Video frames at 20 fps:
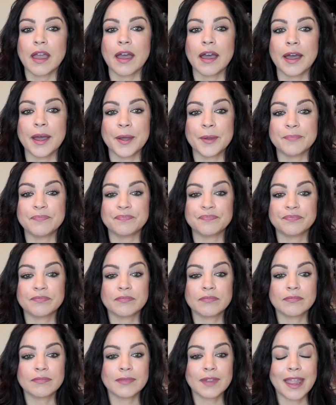And
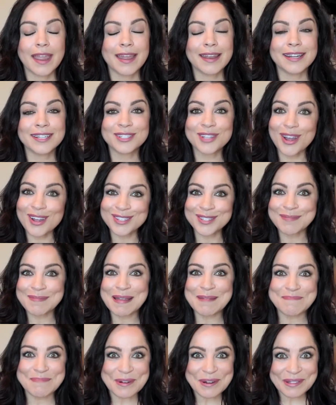it's also
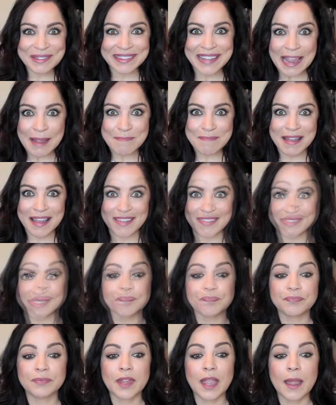my birthday
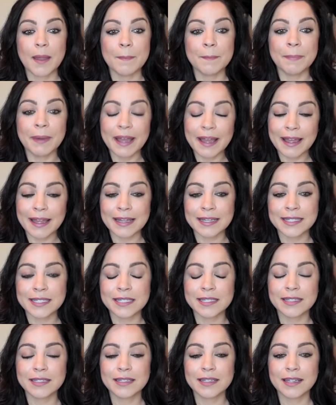month,
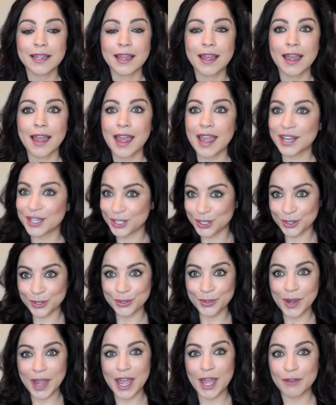but I
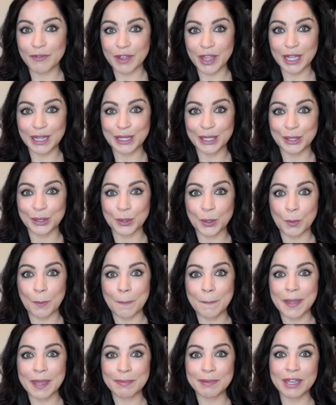do have a little
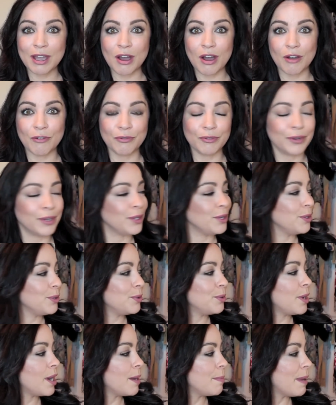baby haul for
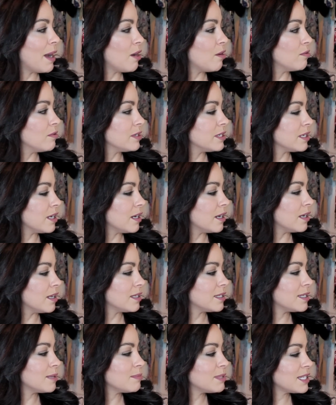you about
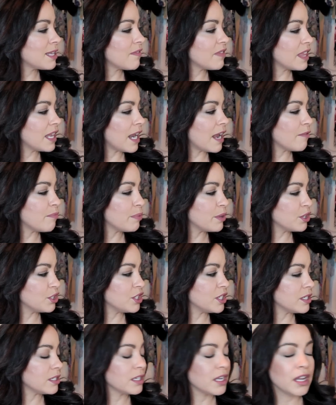some stuff that I've
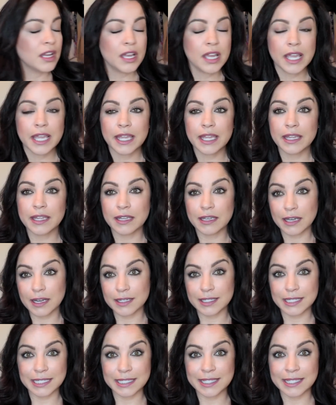purchased
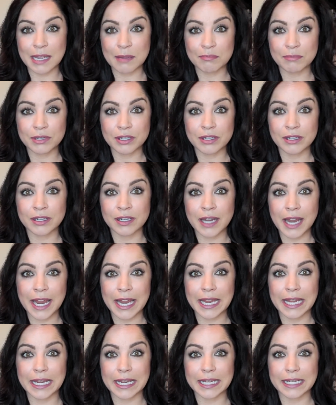in December
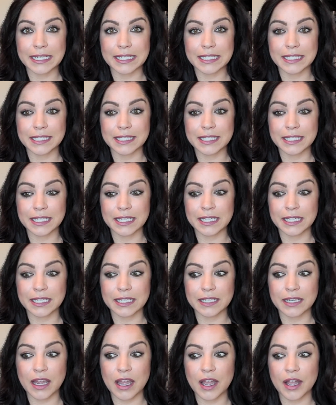and
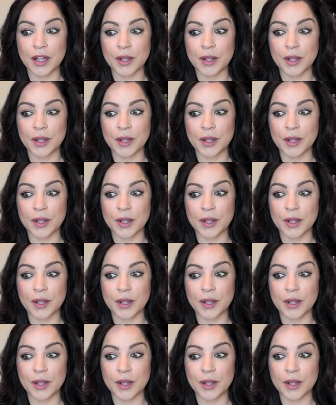in